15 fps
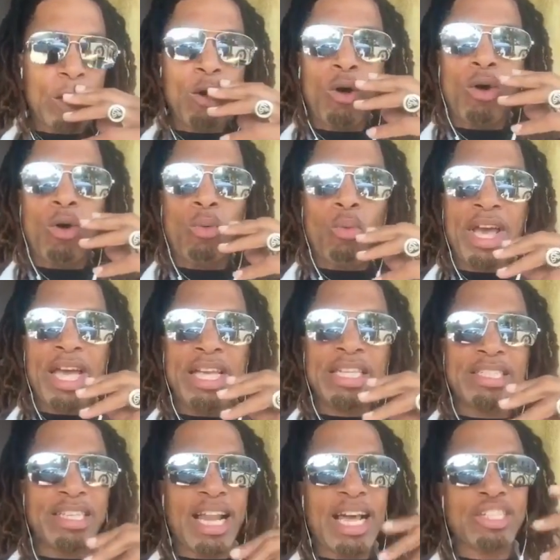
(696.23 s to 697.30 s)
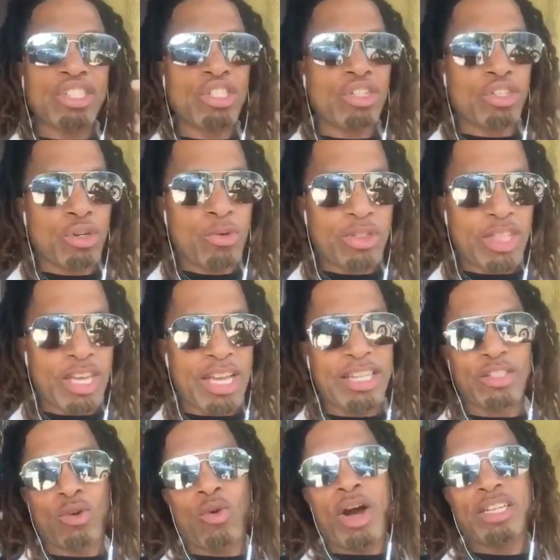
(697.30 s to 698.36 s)
on ways that I should do
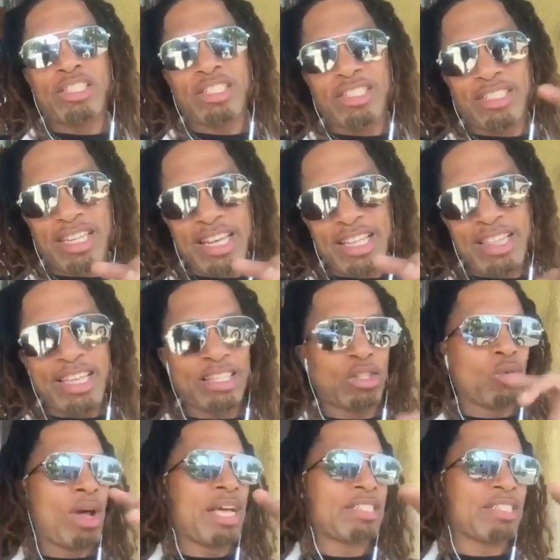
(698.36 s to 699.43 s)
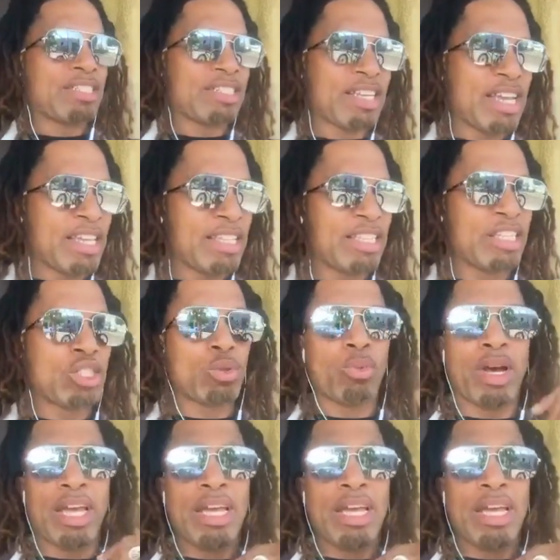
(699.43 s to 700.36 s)
things, or I should say this, or I should say it this way.